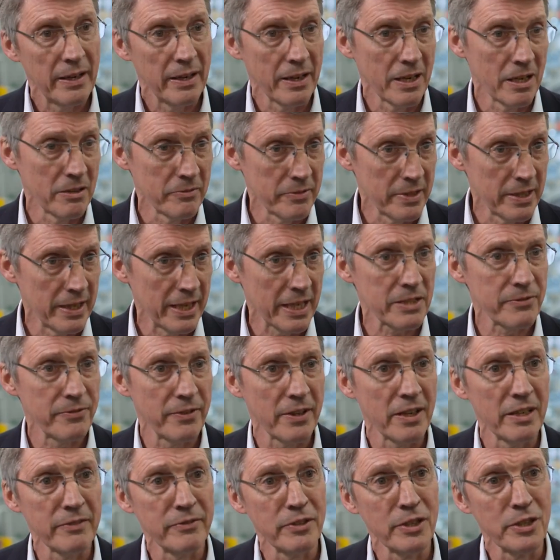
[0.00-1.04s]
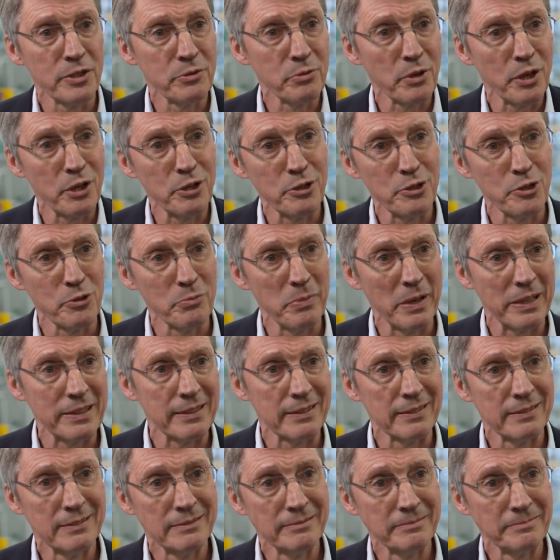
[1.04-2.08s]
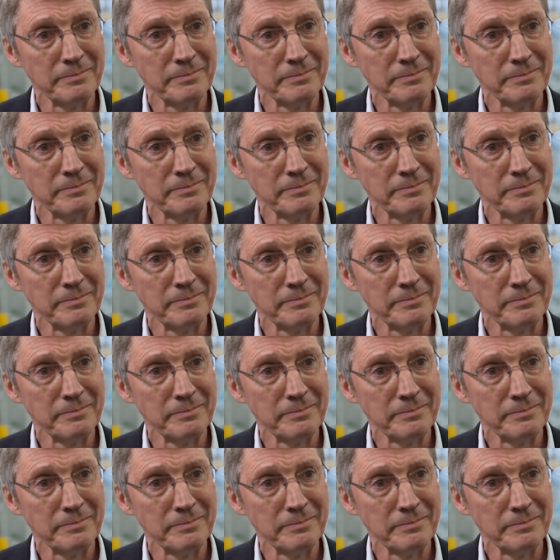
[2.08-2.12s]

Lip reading: And over the next 5 years, we're going to do better.